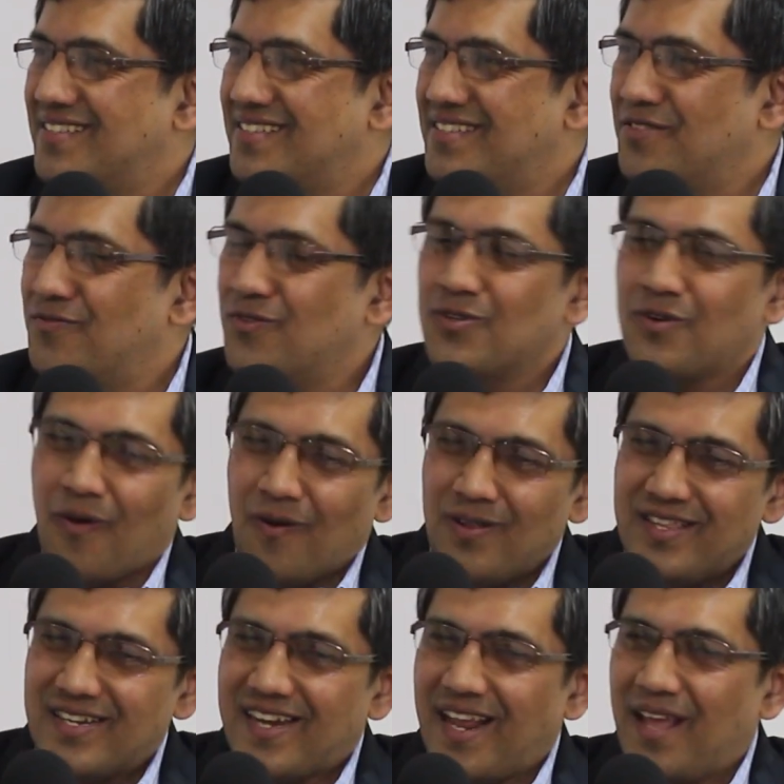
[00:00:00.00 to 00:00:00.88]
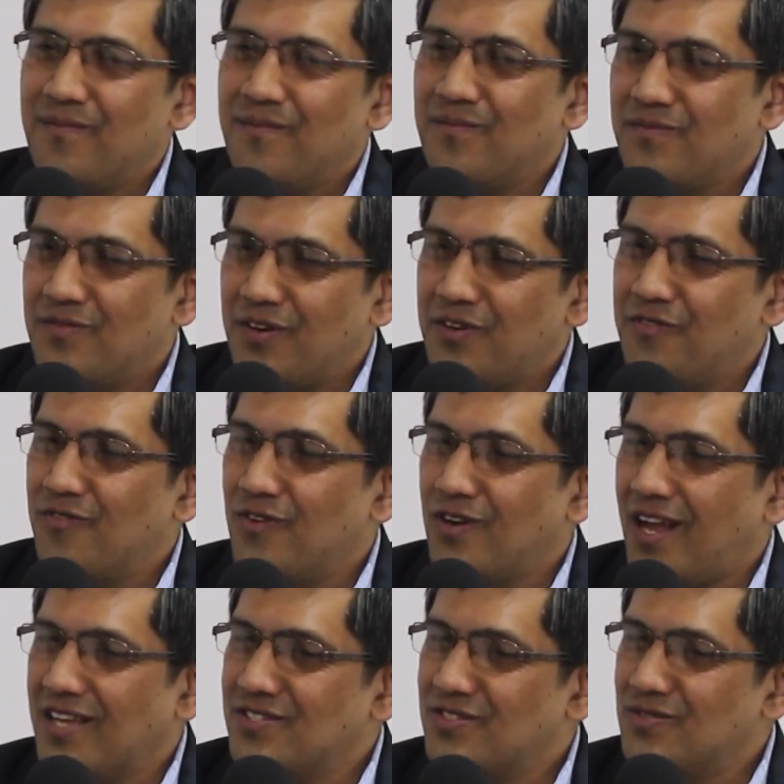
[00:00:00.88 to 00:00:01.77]
devote all the time,
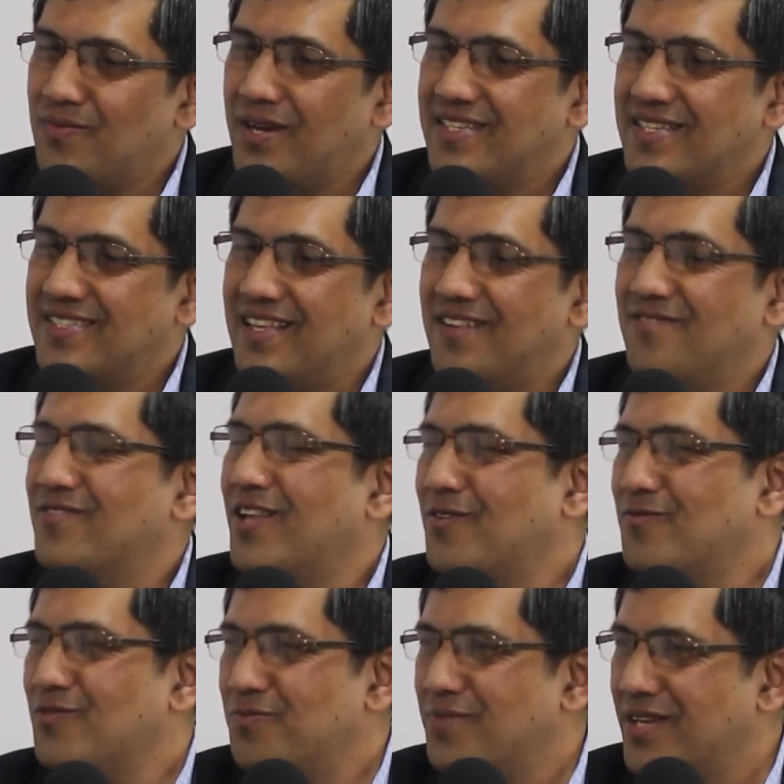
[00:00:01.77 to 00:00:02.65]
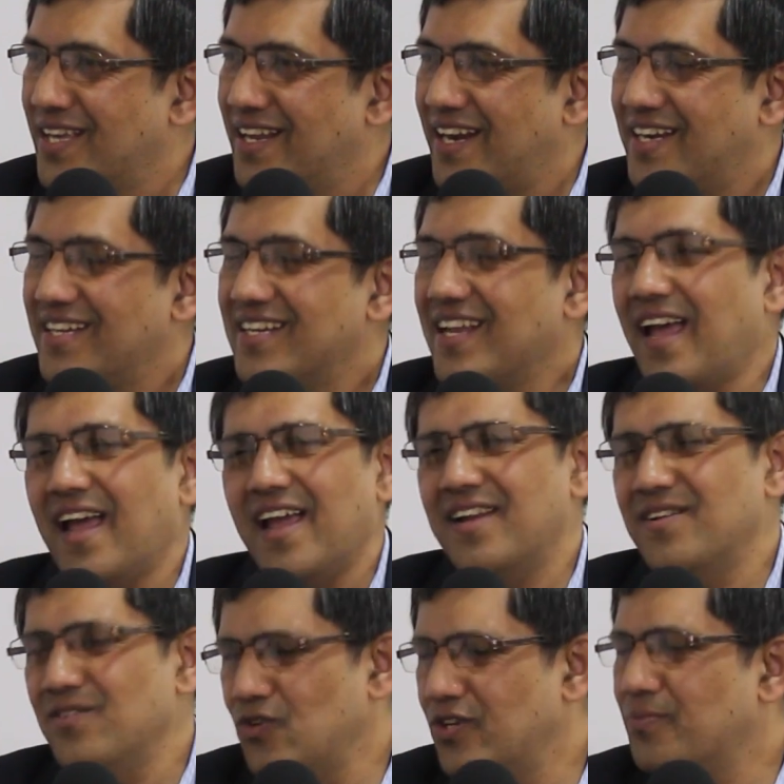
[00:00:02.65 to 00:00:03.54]
24 hours to myself, that would be great.
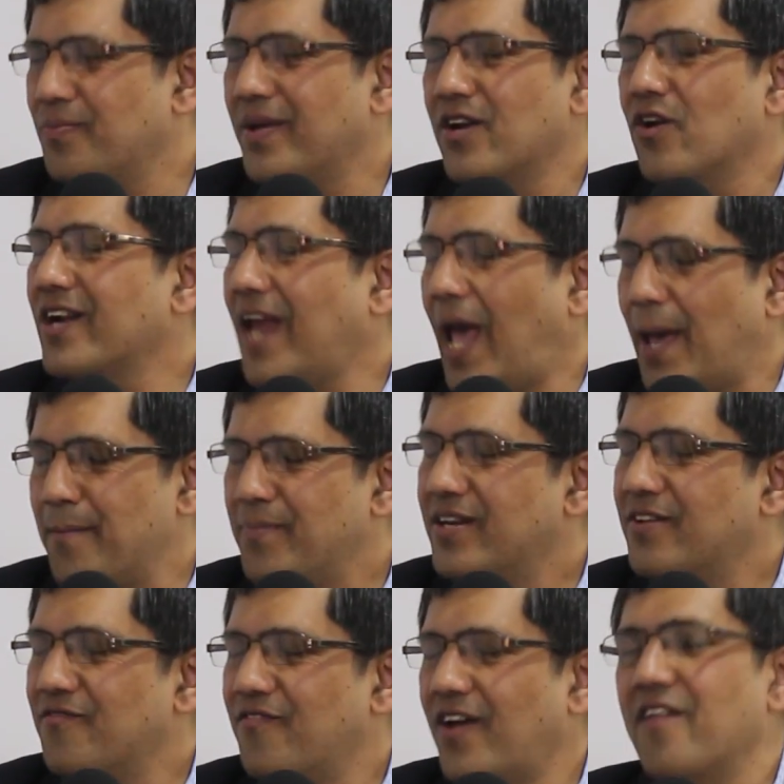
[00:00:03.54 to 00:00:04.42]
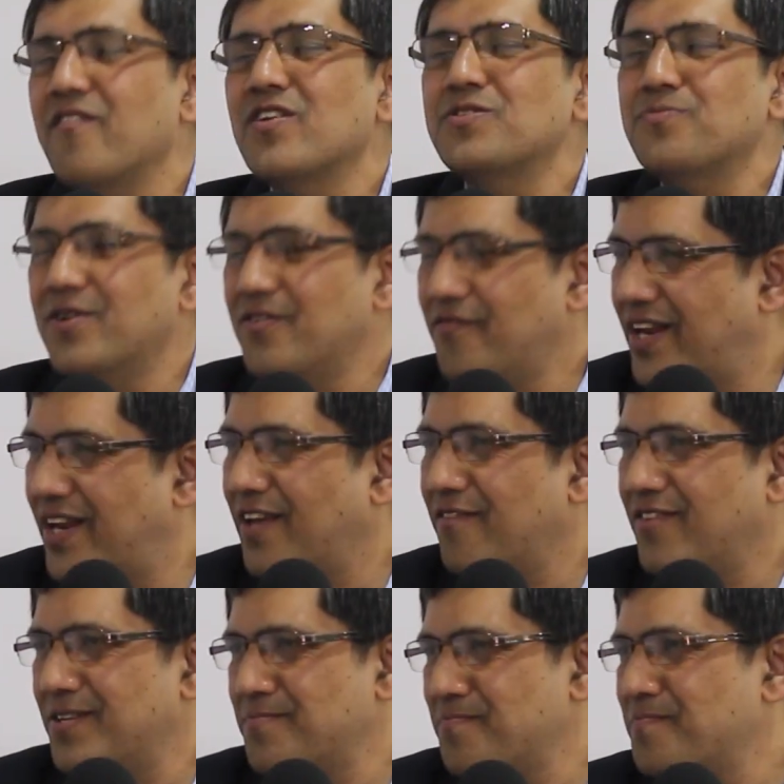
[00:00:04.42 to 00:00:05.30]
I know it may not happen in 5 years, but
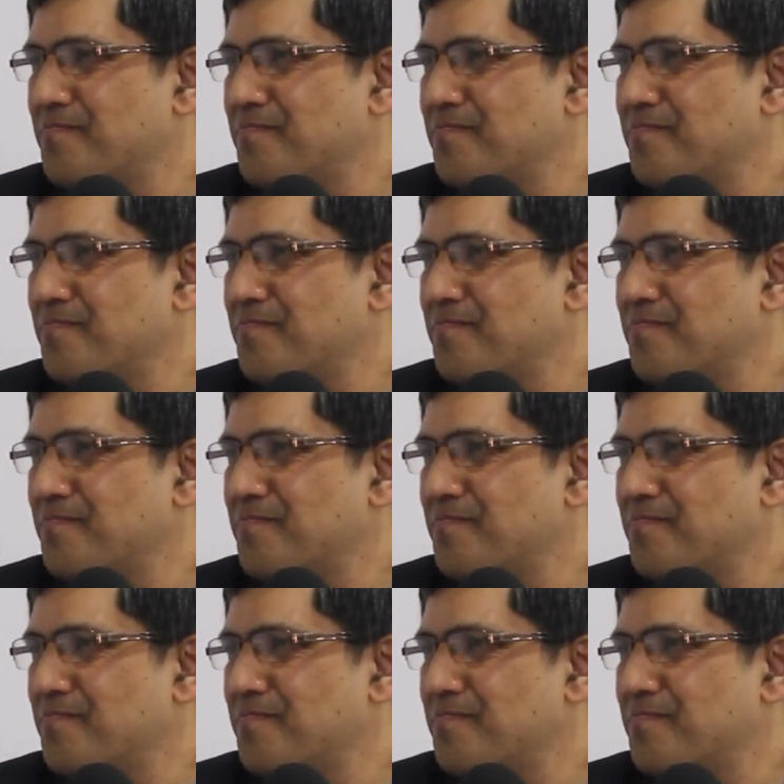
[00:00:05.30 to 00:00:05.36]
whenever.